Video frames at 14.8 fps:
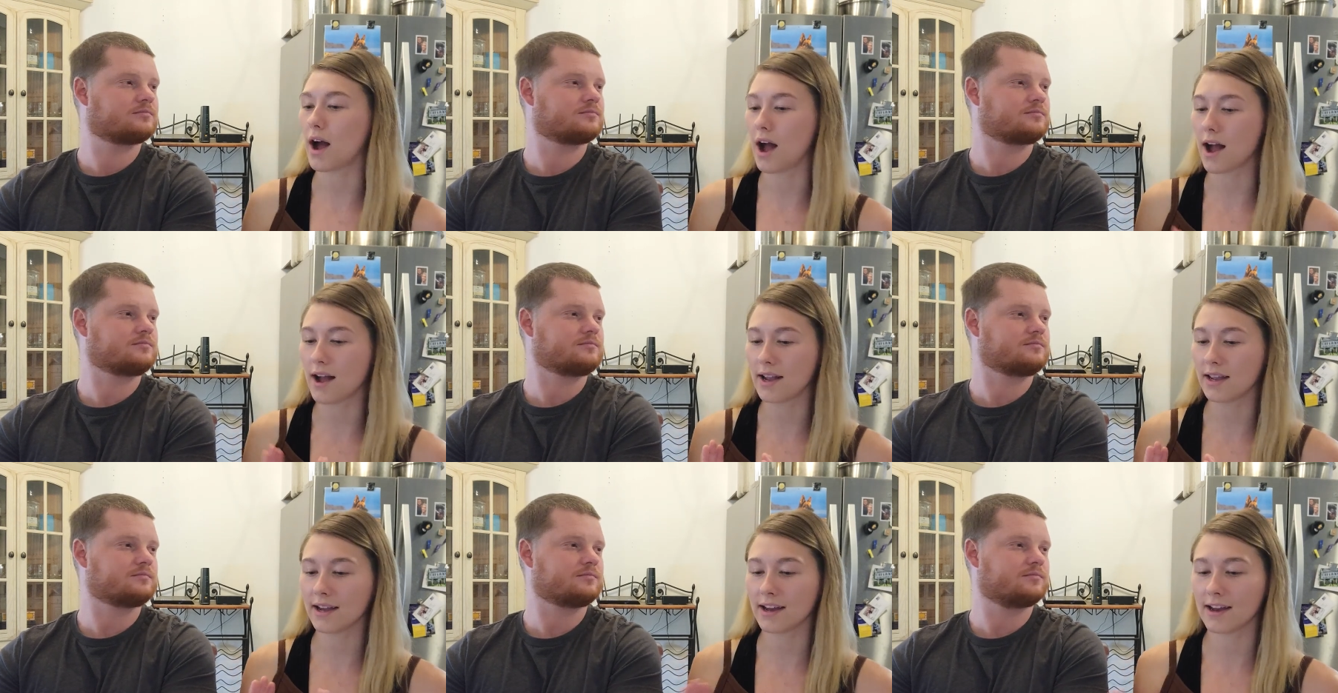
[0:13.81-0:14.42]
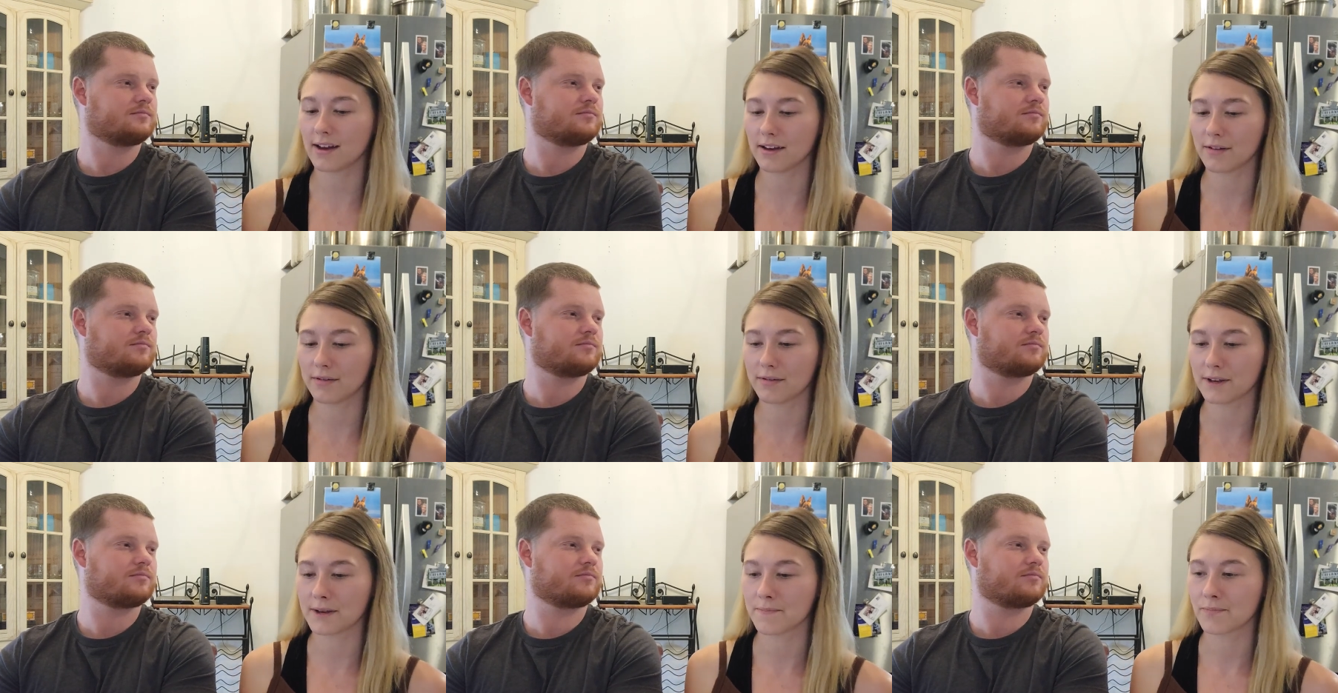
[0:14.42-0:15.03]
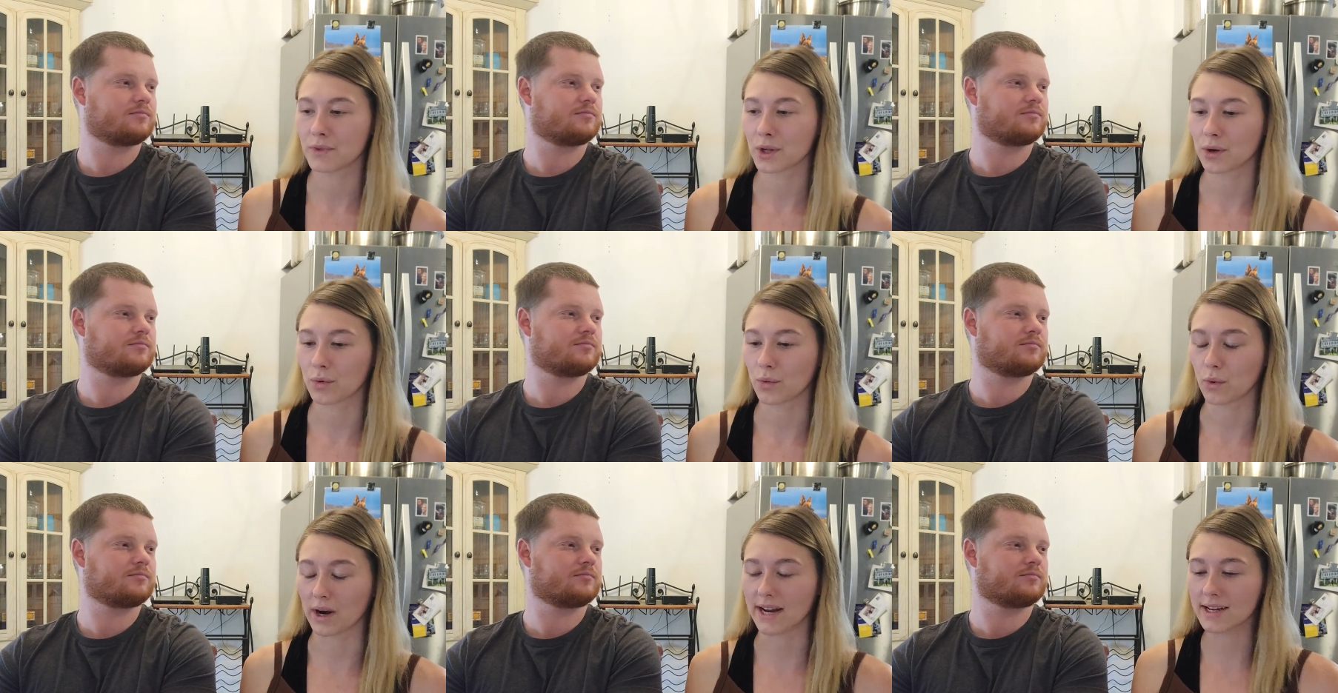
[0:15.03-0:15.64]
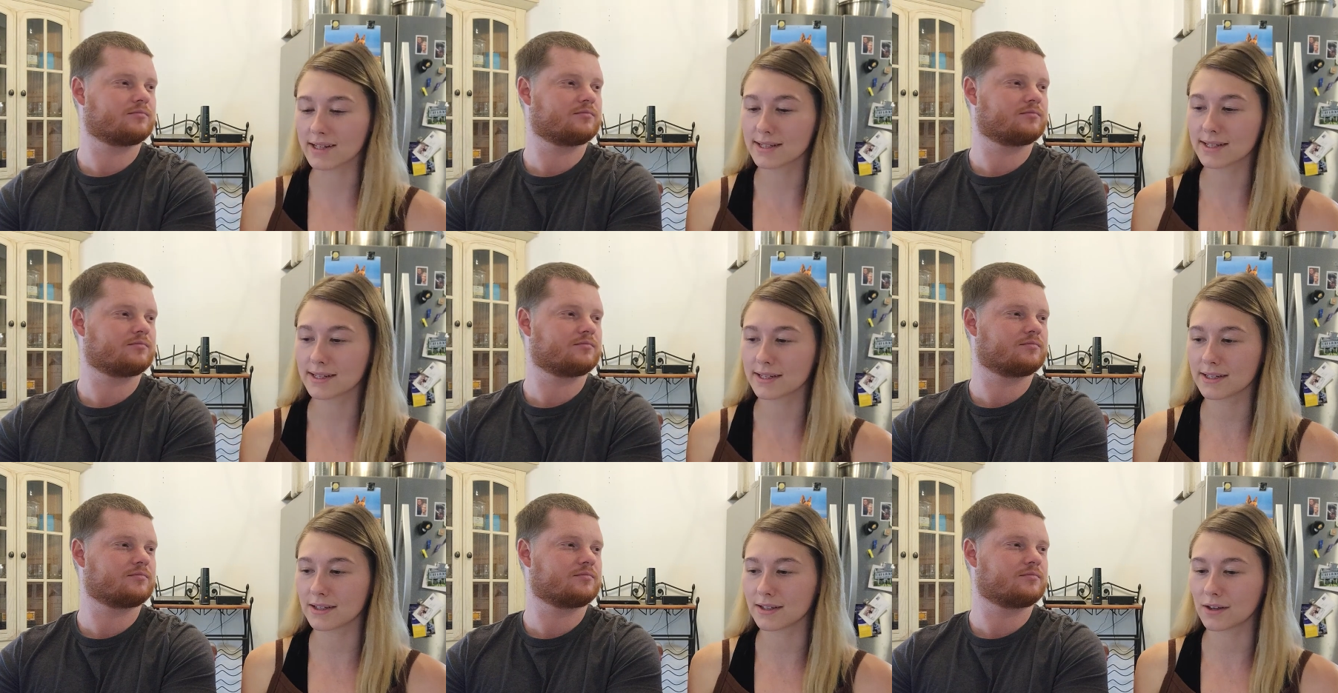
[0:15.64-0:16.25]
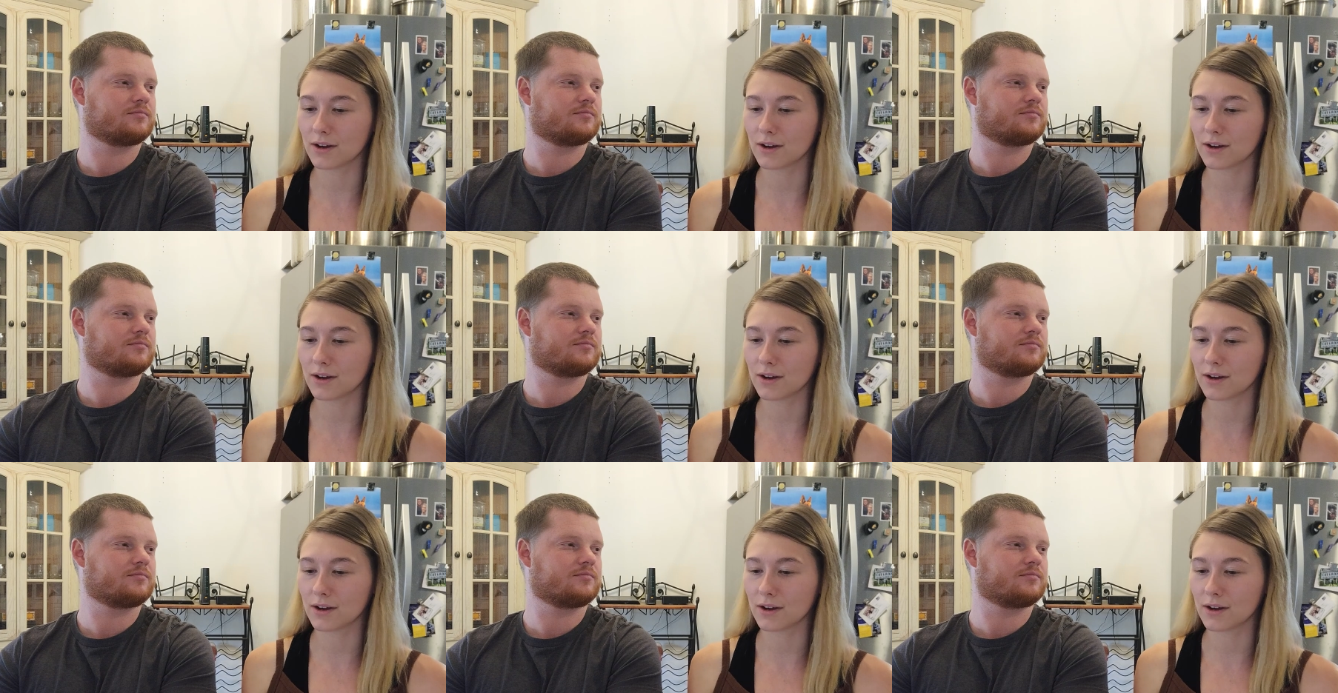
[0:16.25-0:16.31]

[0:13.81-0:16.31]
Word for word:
Speaker 1: I have ranted